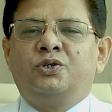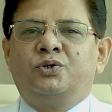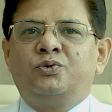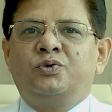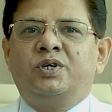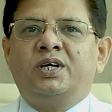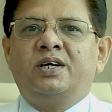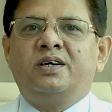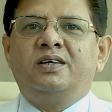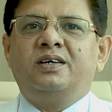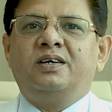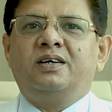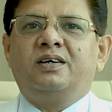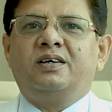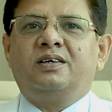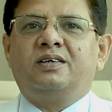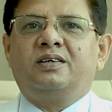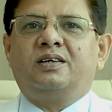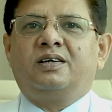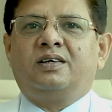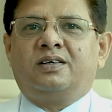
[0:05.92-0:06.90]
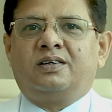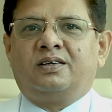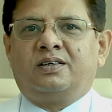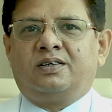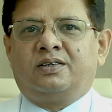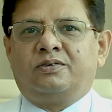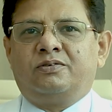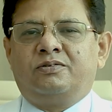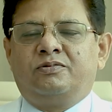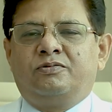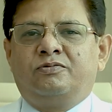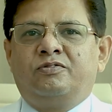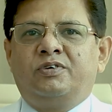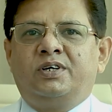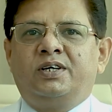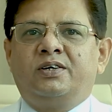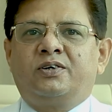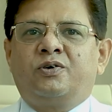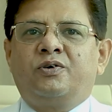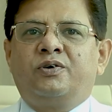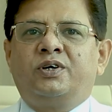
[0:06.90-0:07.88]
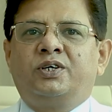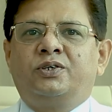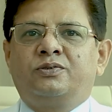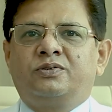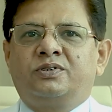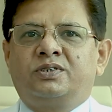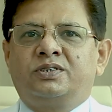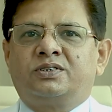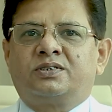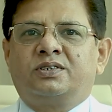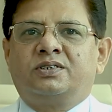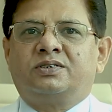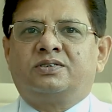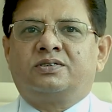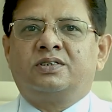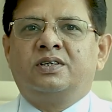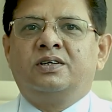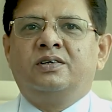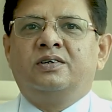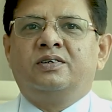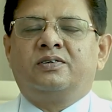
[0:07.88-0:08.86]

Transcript: Today we are going to discuss